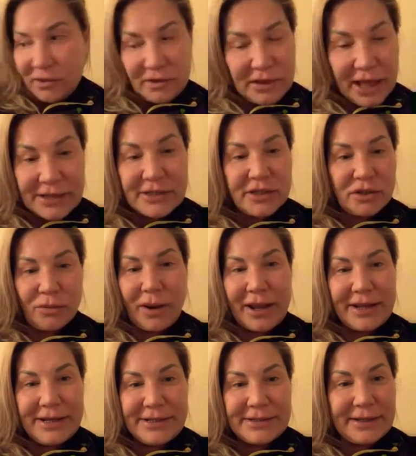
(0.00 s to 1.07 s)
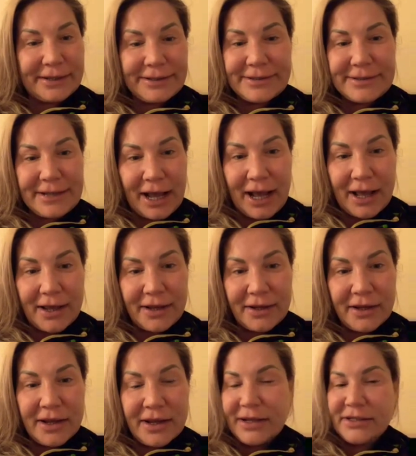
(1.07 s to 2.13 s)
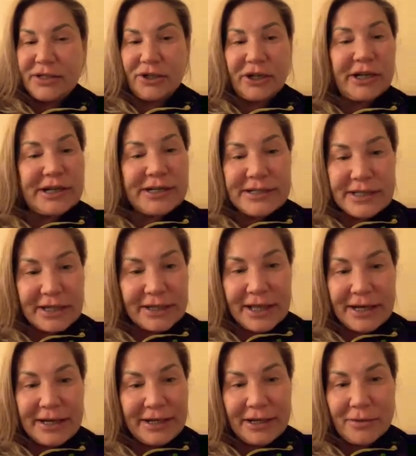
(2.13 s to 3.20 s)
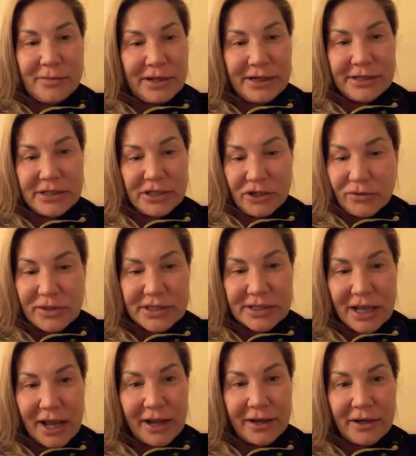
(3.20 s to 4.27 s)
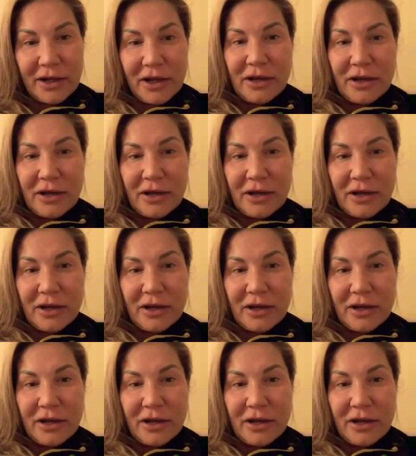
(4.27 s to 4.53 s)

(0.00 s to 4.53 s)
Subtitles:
that's the way he's going to die, is they're going to say that he committed suicide,